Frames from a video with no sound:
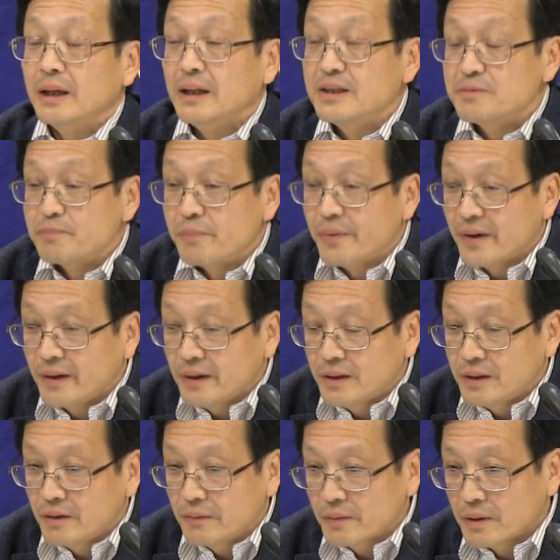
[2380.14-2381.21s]
It's very
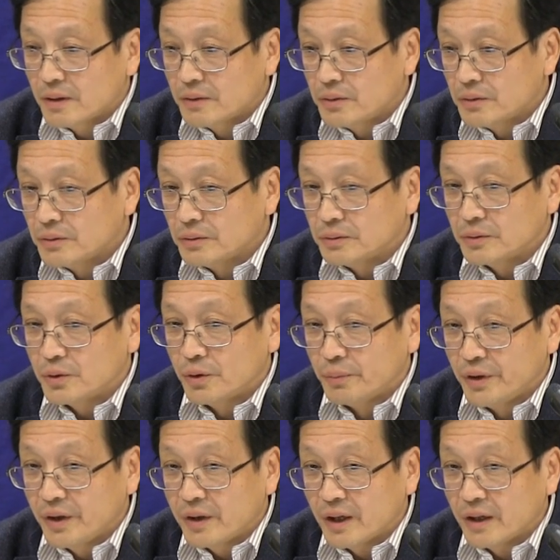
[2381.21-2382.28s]
difficult to
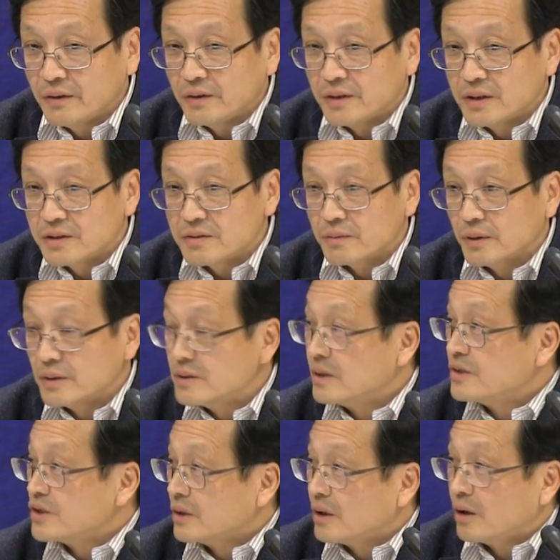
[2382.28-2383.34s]
communicate this with
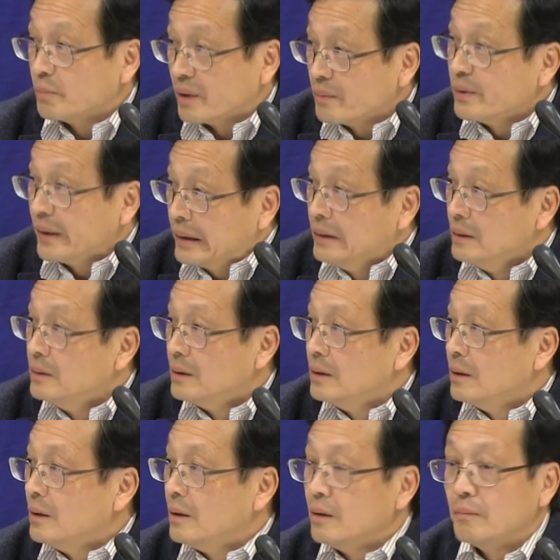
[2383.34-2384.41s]
the general public,
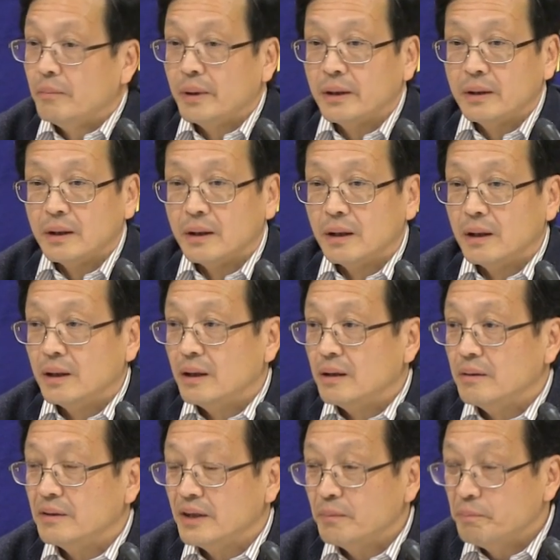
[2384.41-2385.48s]
but
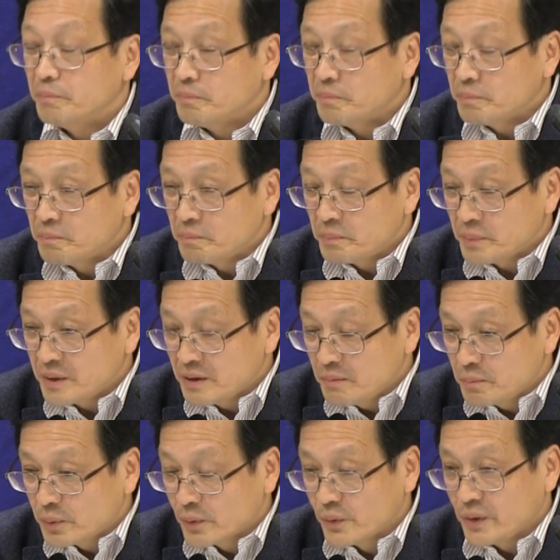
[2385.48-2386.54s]
the
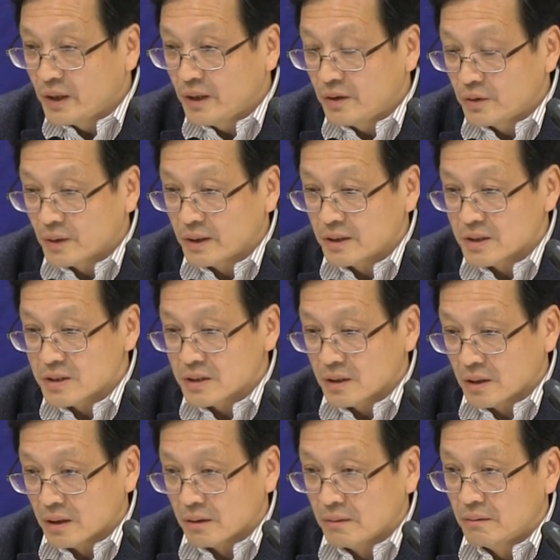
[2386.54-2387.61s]
people need to
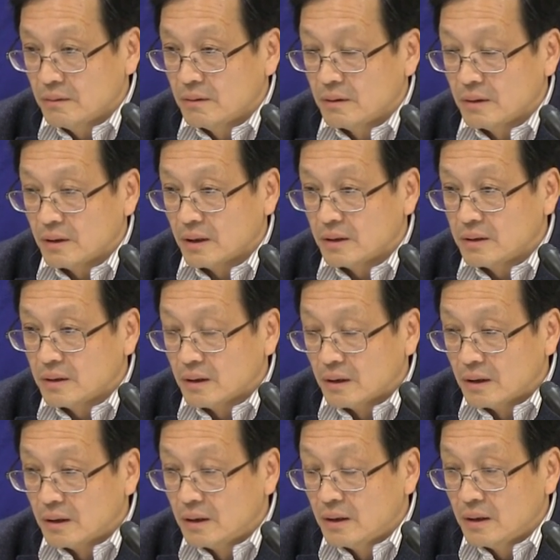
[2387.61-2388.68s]
understand
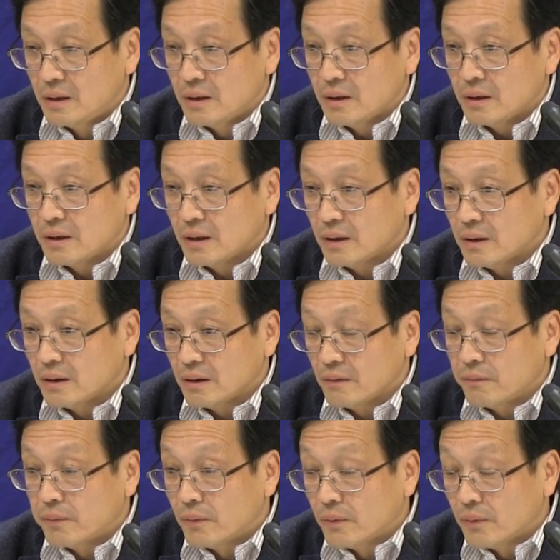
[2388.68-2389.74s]
that
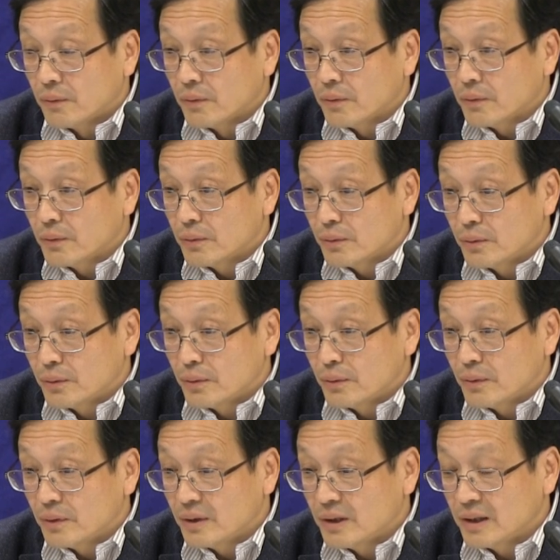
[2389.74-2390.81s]
for
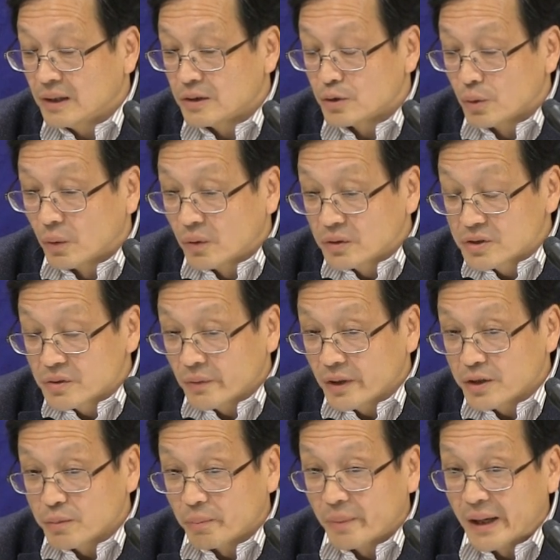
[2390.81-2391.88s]
those
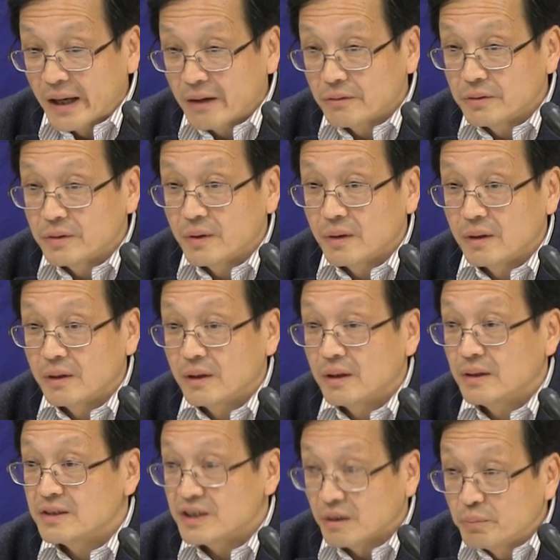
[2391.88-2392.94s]
with mild
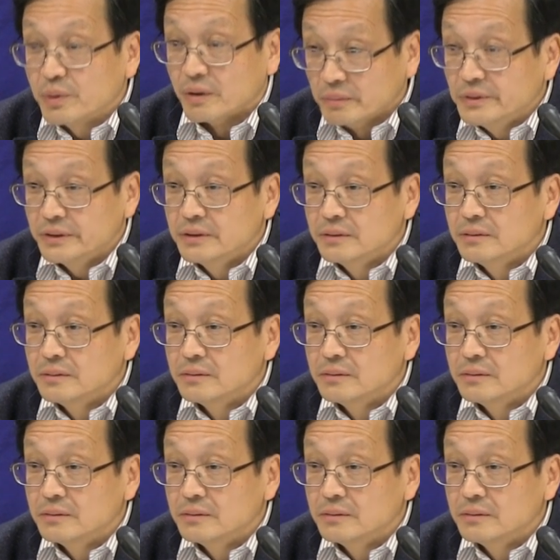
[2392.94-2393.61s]
symptoms,